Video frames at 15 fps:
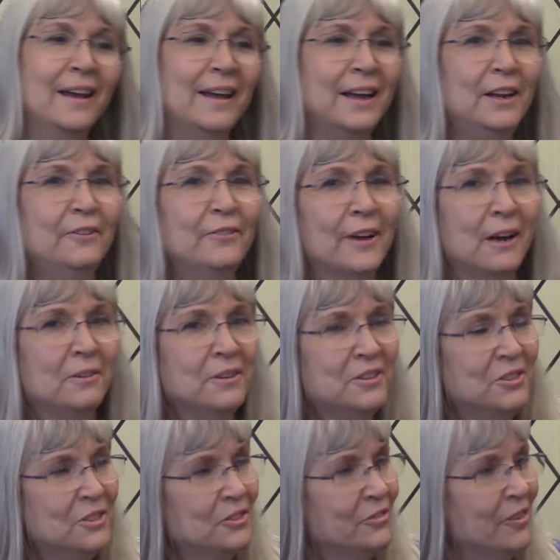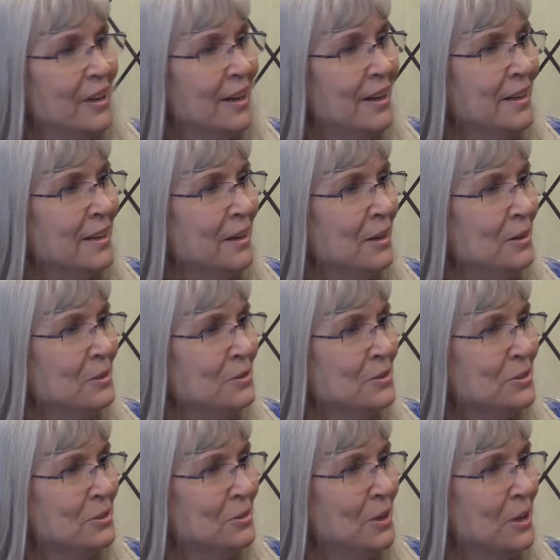and he found us just fine at our new
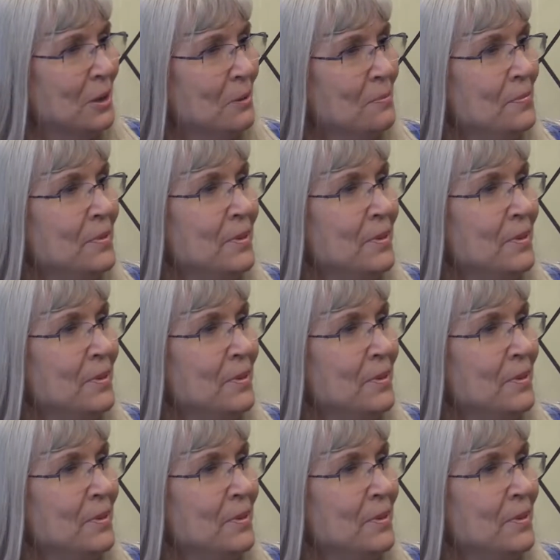studio.